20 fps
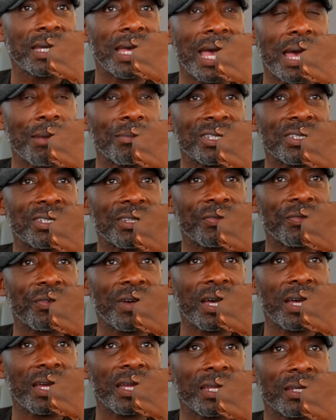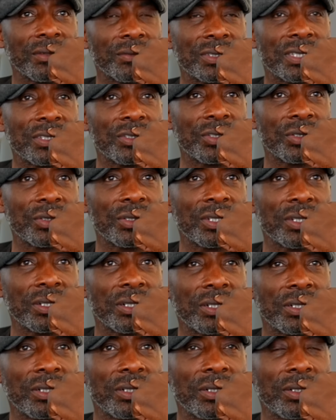amateur fight. Was it junior
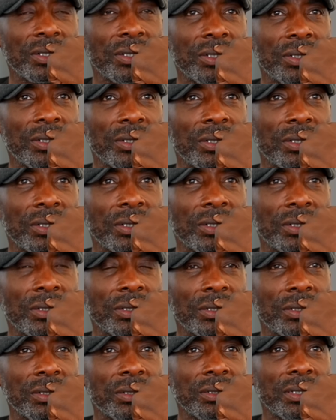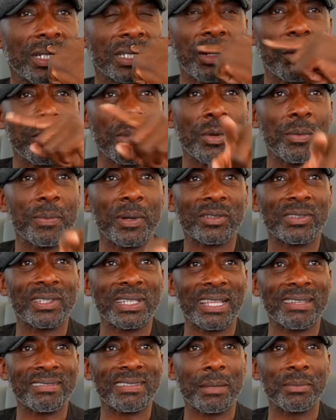or, or I can't remember boxing
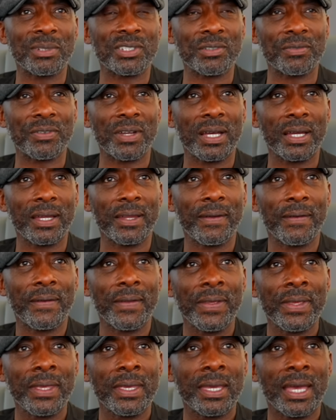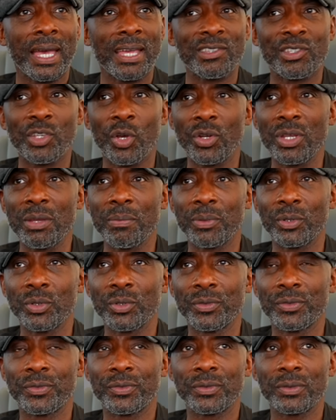last amateur fight. And Tony
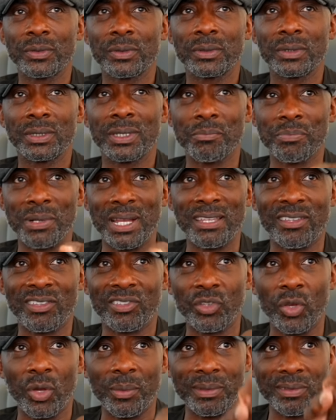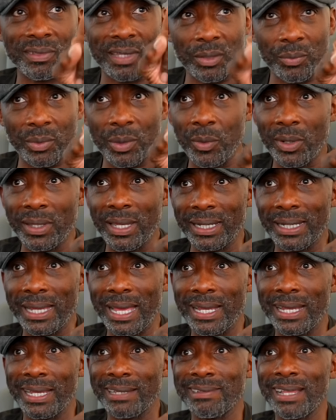Booth, Brendan saw him and said, we want that
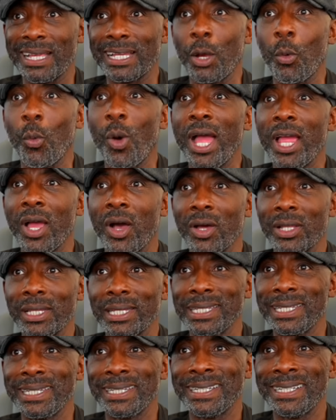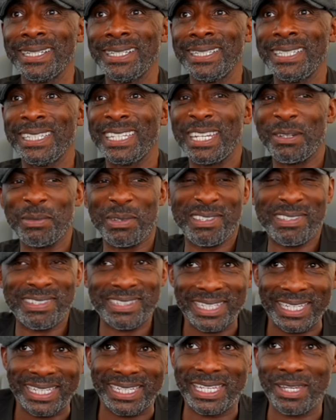guy there. He's like a white Ali. He was
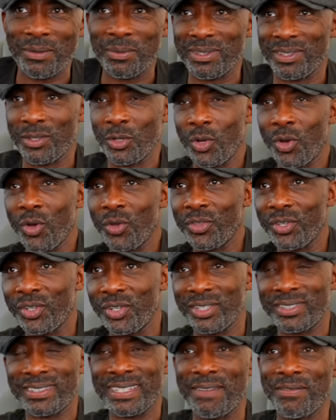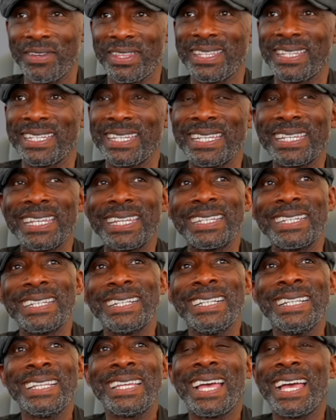slick. He was unorthodox. Everything he did.
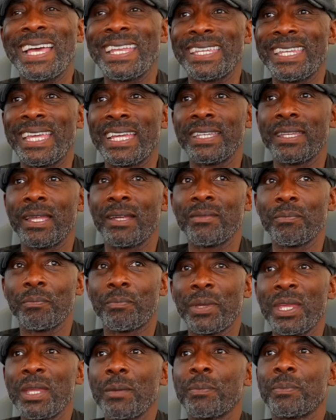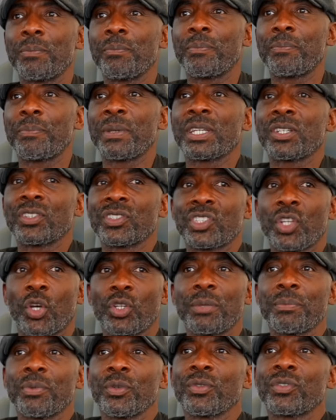And and and people, because
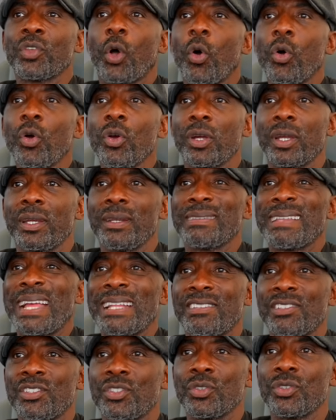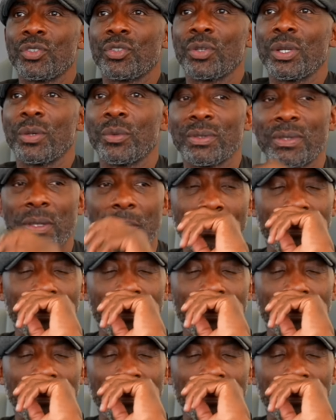Tony Booth's hunger, his attitude to it was a,